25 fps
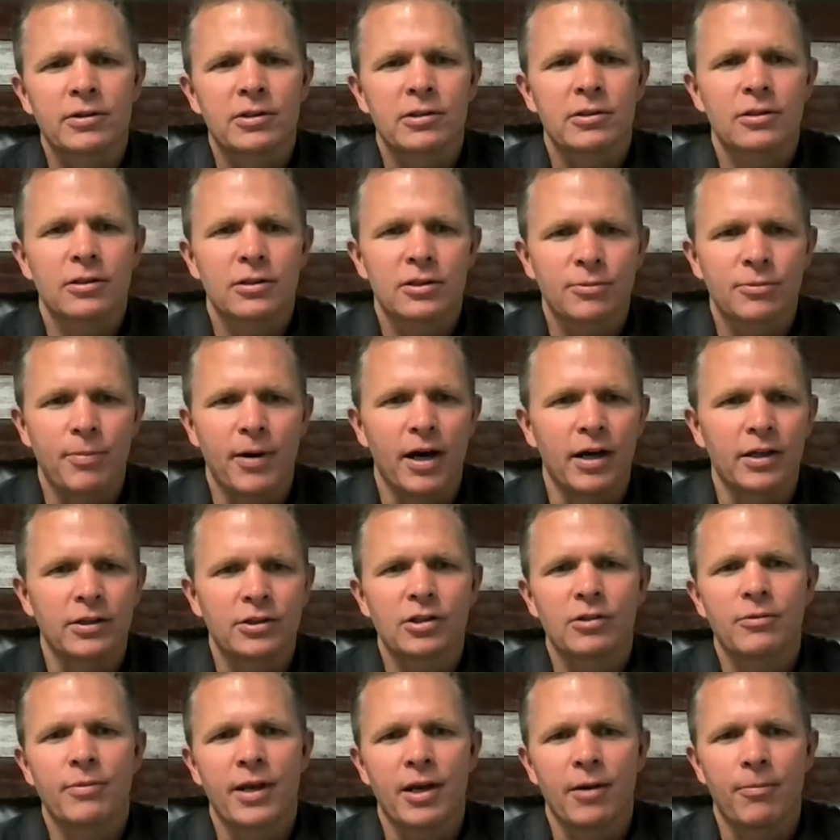
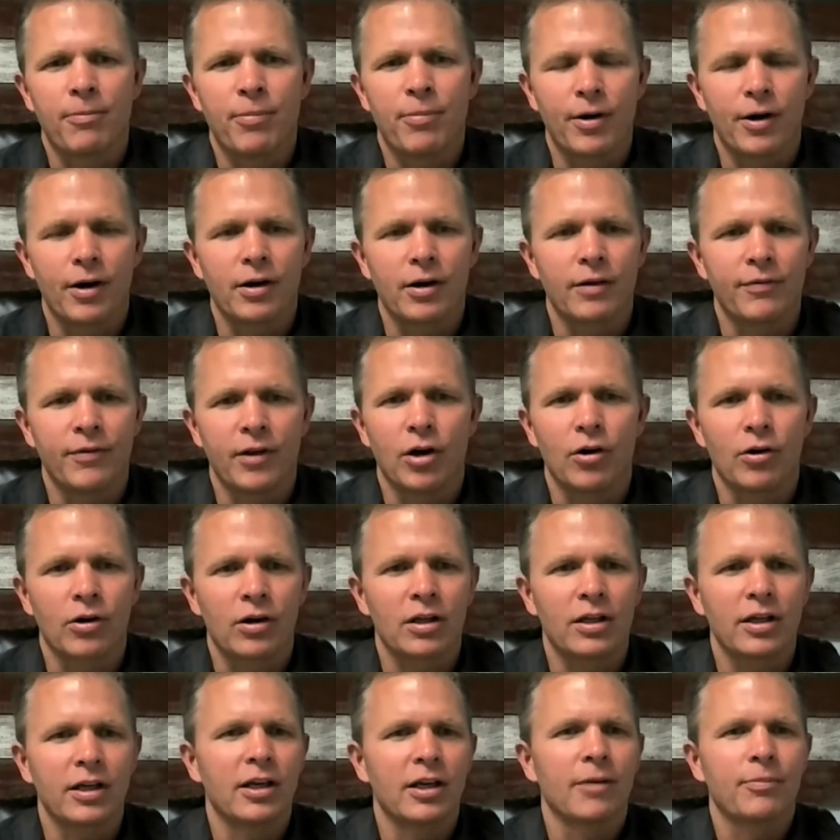sponsored, been a part of,
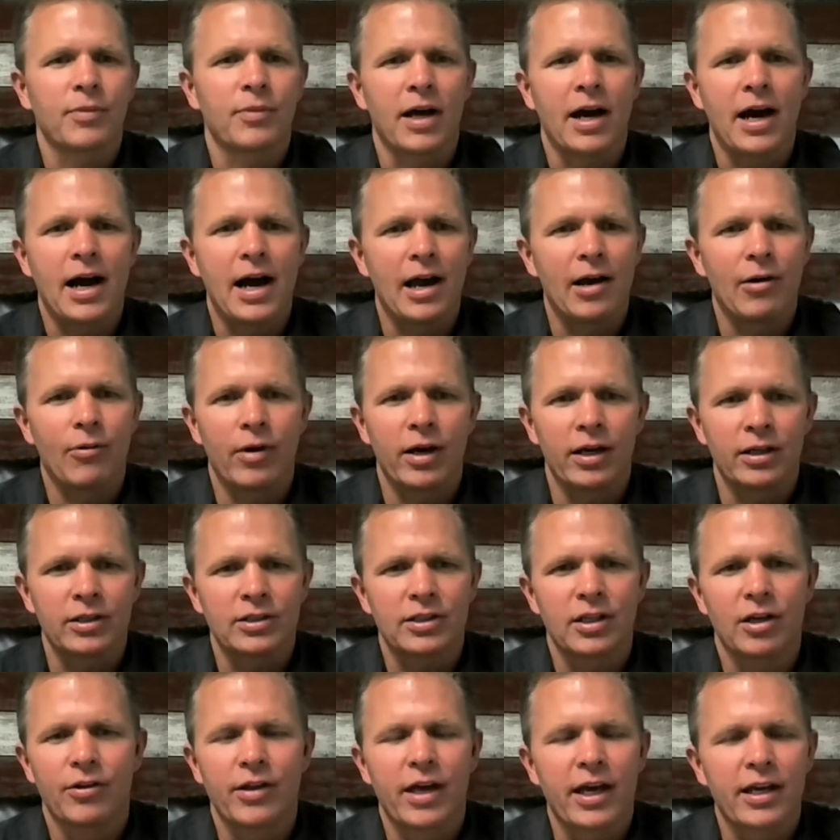clean up the highway.
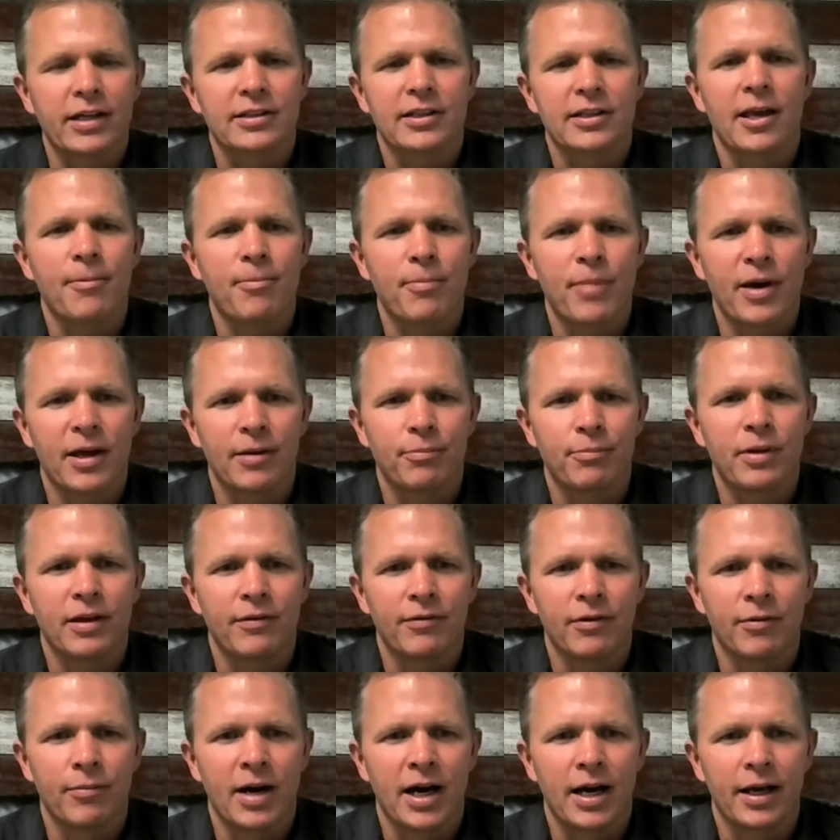So that is a pet peeve
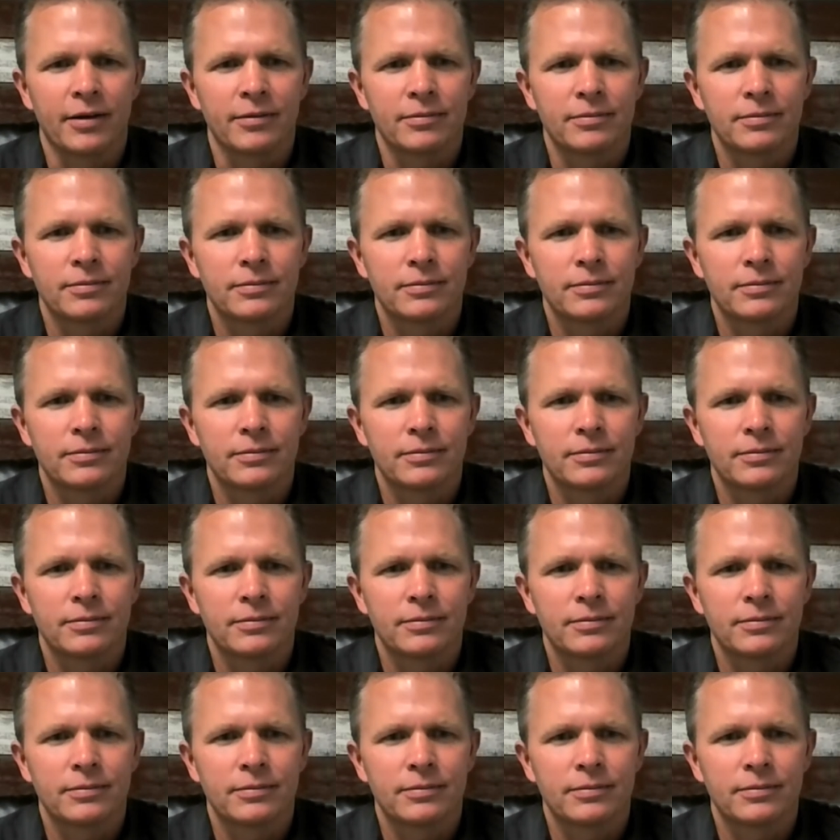of mine.